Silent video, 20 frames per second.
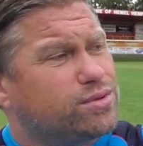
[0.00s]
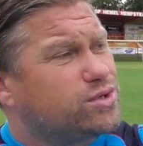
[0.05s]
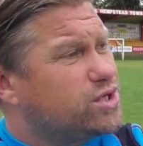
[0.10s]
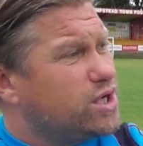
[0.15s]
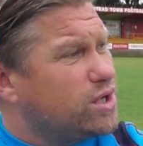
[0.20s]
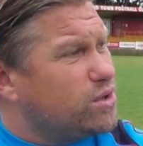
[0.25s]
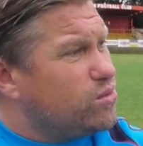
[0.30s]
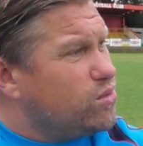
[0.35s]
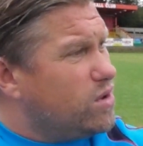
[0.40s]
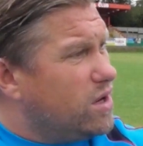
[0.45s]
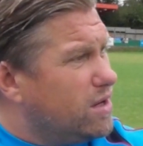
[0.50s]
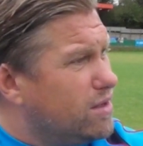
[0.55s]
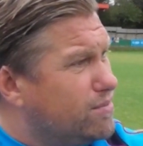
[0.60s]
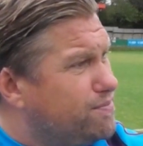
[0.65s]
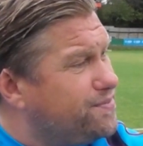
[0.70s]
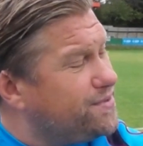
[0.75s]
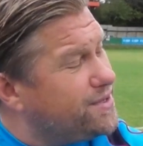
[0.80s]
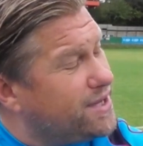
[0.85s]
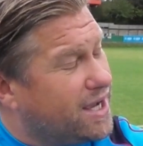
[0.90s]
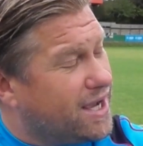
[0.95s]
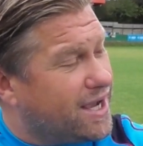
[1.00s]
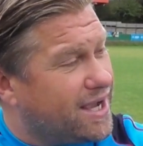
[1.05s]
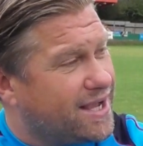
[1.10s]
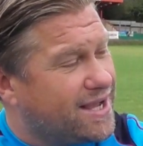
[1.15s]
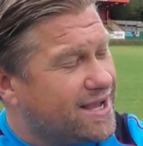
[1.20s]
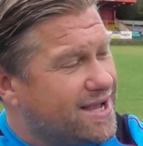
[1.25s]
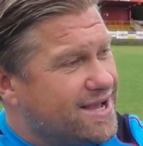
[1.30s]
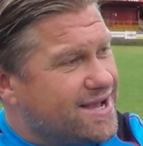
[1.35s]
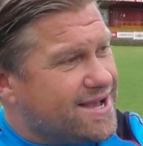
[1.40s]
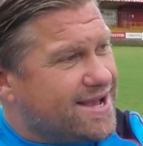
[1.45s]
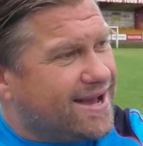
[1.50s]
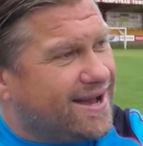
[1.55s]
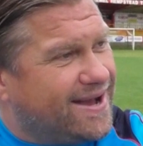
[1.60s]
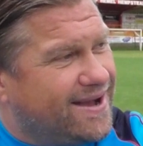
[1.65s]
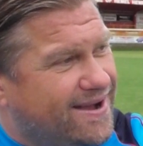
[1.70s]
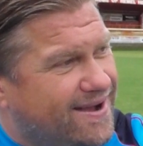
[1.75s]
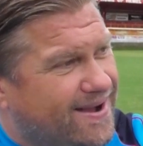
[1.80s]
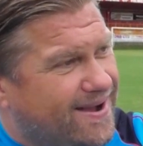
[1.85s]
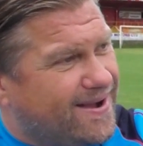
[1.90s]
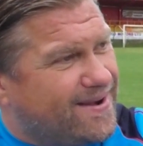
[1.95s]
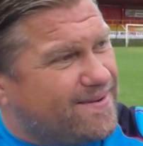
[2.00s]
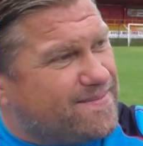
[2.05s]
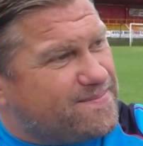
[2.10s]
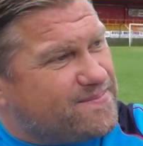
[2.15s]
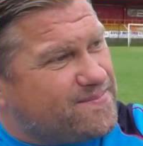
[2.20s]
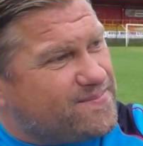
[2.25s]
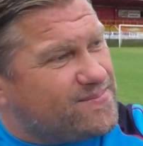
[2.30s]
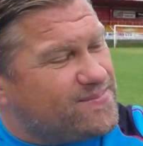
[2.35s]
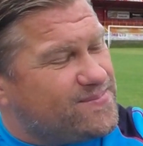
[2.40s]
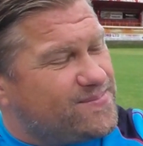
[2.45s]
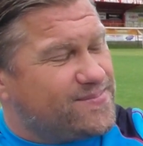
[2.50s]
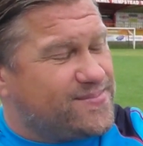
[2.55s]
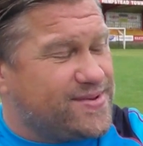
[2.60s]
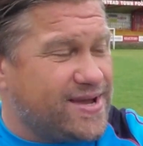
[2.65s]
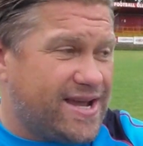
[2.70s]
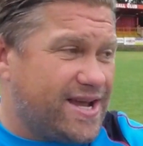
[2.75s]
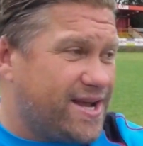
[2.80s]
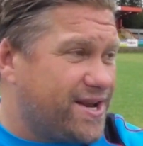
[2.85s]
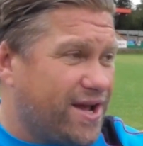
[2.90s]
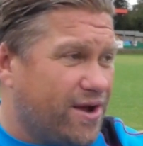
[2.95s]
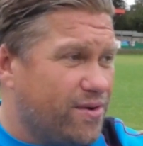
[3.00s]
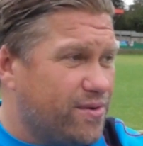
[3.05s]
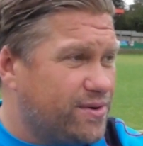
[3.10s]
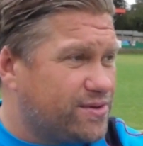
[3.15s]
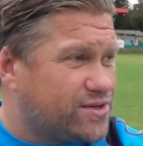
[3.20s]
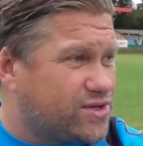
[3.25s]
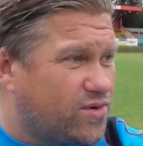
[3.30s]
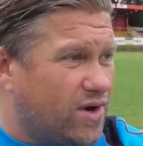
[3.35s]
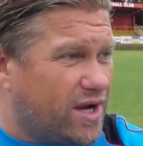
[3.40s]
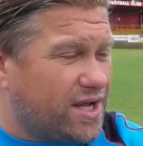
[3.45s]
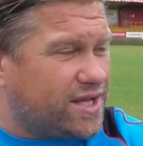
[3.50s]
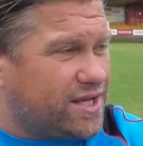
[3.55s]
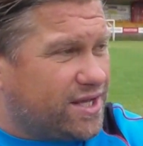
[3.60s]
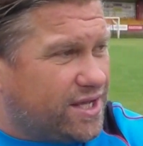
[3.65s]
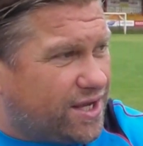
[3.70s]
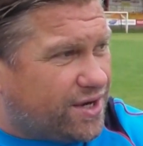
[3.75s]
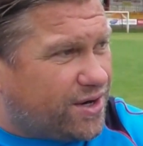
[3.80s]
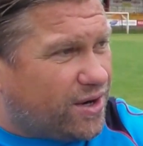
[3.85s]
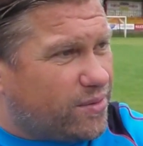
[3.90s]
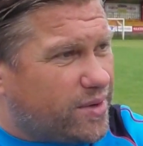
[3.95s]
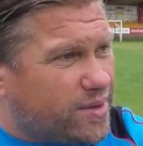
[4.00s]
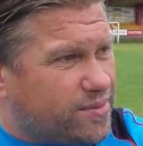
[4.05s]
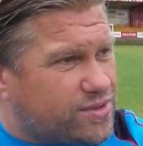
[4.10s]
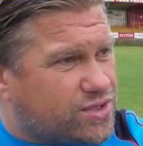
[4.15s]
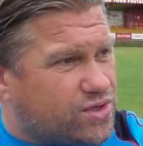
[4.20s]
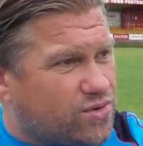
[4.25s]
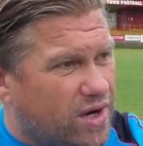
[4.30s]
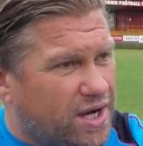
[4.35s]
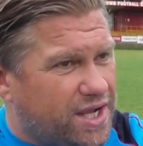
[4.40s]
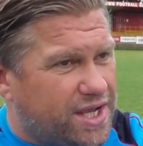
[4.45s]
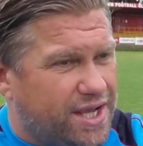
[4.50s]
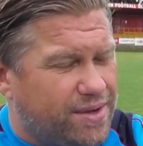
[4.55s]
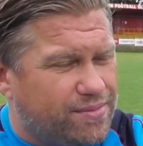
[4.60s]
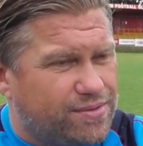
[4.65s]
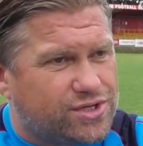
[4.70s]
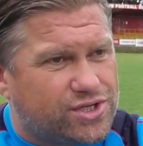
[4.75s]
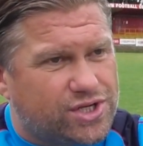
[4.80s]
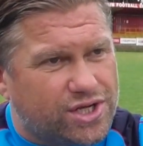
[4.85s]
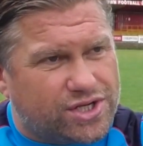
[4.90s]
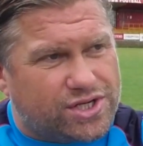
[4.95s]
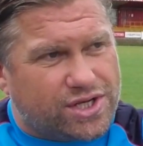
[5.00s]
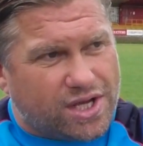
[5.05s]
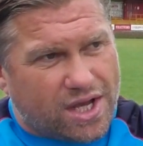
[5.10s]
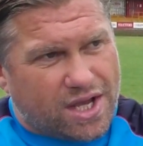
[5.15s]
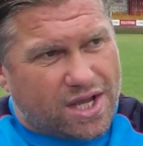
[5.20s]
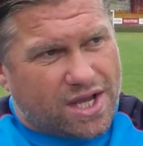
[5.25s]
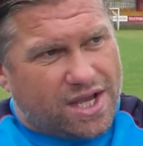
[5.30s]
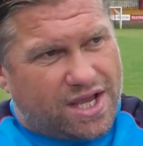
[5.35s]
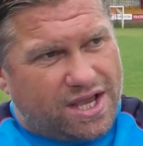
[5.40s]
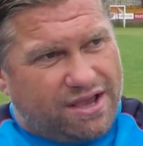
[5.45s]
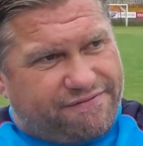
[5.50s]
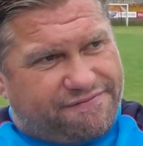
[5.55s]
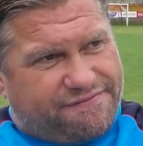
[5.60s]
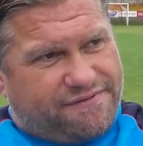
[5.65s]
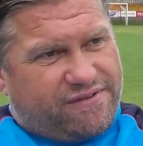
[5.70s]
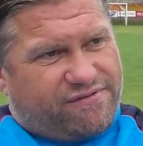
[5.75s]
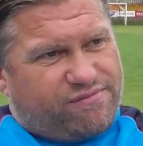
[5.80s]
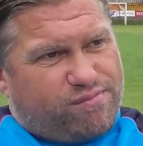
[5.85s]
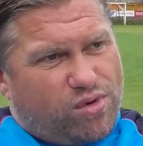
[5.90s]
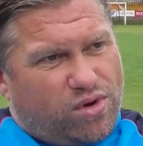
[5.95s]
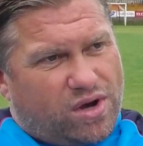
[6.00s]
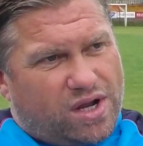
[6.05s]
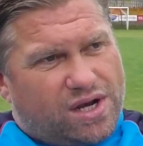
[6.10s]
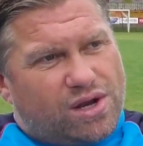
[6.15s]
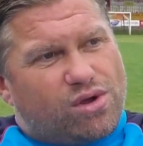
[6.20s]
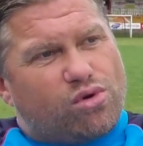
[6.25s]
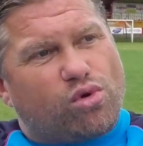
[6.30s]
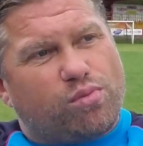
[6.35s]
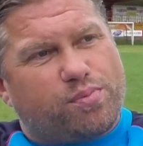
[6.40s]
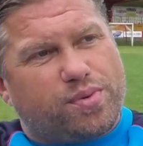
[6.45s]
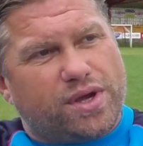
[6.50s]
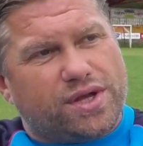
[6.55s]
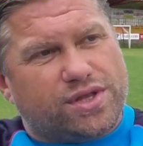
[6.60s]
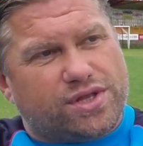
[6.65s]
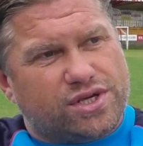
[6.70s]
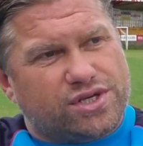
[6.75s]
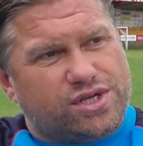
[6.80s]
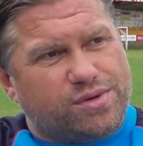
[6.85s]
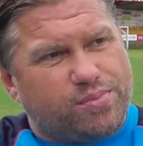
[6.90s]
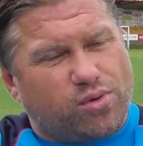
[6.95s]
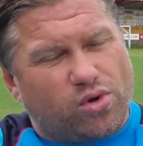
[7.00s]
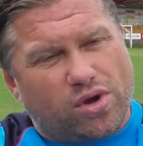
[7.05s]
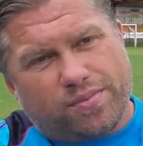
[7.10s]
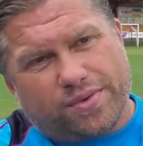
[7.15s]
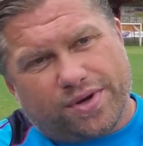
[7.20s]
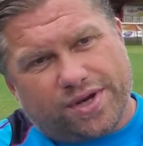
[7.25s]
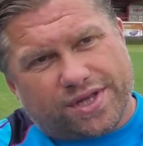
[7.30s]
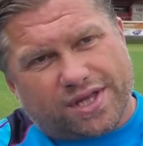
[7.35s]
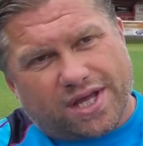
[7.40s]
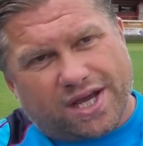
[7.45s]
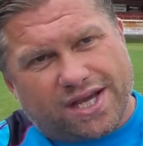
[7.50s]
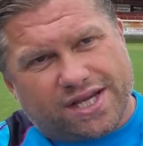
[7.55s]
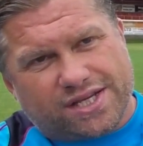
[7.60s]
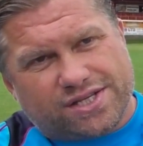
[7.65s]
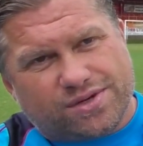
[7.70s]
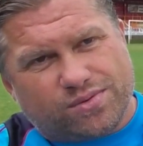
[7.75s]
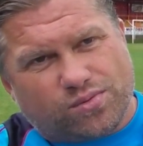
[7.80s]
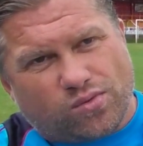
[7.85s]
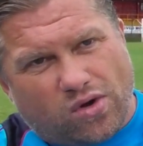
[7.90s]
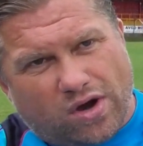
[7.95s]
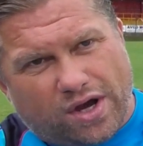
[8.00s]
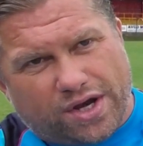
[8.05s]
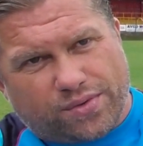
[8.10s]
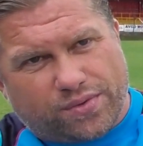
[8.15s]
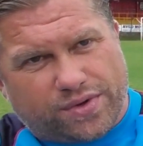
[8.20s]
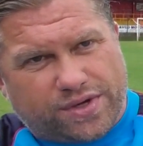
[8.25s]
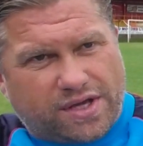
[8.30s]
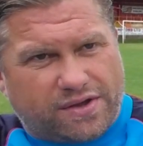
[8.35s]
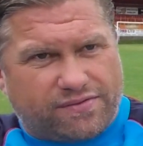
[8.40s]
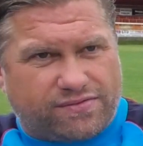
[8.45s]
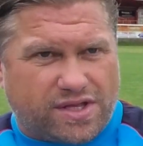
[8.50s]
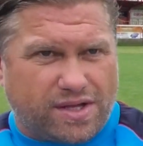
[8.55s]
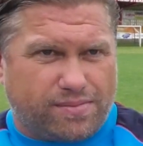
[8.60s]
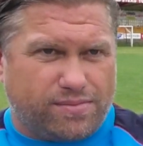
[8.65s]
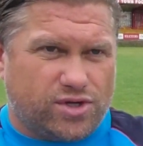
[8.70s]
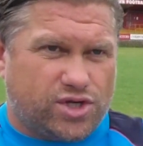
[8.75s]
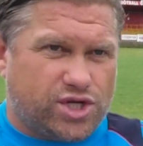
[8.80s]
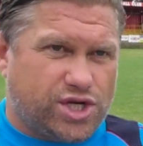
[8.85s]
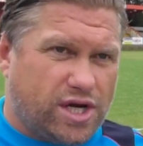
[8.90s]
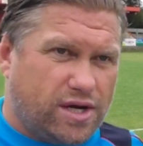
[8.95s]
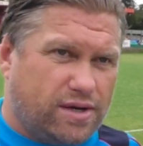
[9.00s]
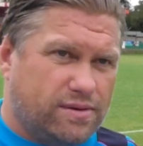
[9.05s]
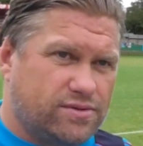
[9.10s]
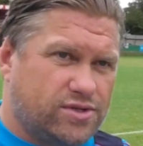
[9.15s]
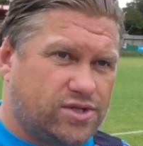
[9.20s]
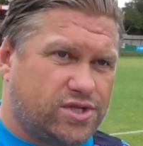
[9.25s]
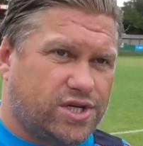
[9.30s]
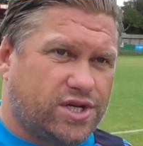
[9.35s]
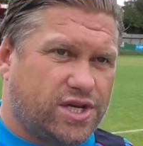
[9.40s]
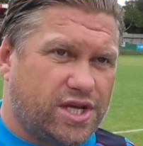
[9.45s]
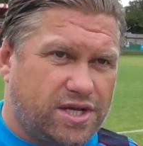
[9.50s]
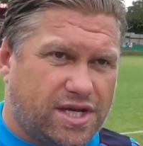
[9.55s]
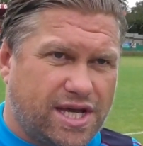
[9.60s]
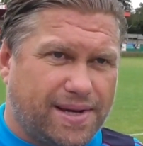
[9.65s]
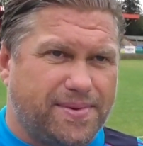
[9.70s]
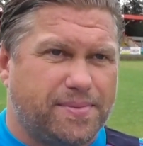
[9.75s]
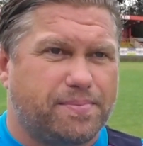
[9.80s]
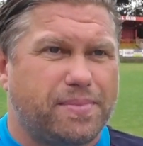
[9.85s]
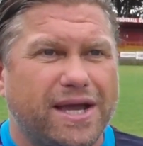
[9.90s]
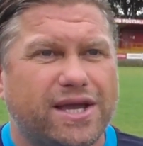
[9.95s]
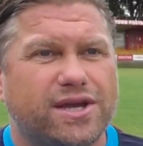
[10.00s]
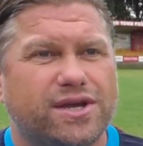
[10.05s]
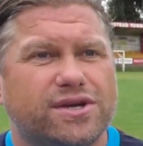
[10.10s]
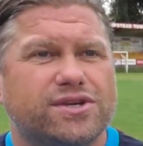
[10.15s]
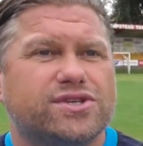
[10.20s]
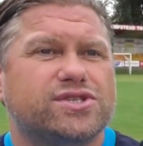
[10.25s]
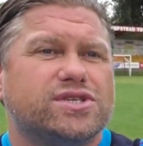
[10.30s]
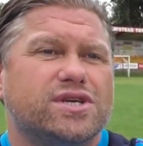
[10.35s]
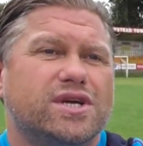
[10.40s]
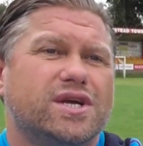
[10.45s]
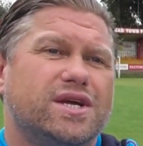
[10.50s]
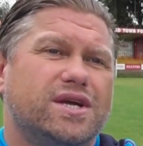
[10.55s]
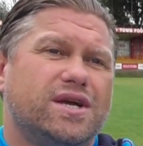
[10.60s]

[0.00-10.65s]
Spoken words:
So, it was great. You know, it was great. It was just, if my little bit of disappointment today is that why do we give them the chance to keep coming back at us?